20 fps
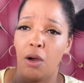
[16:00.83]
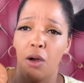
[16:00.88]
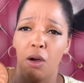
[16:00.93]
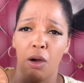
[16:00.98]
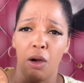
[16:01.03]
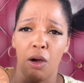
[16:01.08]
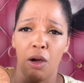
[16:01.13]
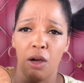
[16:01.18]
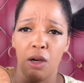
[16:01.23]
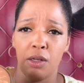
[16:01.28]

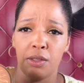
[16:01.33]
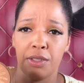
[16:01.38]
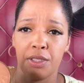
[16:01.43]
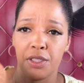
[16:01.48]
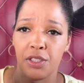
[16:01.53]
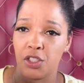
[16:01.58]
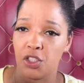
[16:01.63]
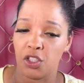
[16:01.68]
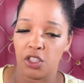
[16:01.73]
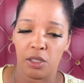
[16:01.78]
Oh, the
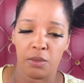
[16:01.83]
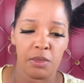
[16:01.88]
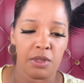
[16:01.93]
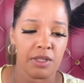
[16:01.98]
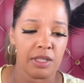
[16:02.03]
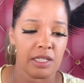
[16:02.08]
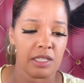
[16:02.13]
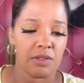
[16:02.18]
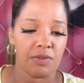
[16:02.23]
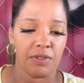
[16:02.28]
shimmer
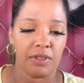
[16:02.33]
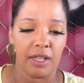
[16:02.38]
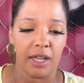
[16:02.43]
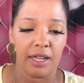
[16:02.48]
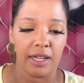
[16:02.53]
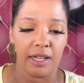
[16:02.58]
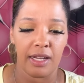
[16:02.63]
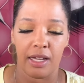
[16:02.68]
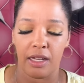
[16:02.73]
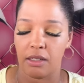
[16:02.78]
that's flying
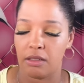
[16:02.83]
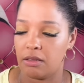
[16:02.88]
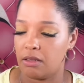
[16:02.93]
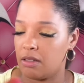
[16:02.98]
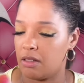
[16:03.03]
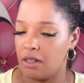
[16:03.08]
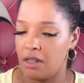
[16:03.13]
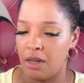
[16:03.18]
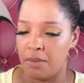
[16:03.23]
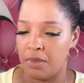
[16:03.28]
out.
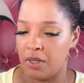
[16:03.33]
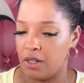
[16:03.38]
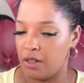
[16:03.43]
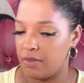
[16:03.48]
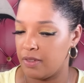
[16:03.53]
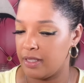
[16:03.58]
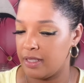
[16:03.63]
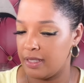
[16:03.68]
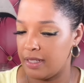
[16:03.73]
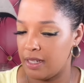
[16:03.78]
I'm nervous
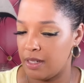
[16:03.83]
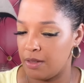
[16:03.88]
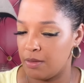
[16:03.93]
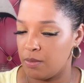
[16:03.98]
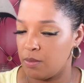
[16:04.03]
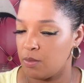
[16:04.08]
now.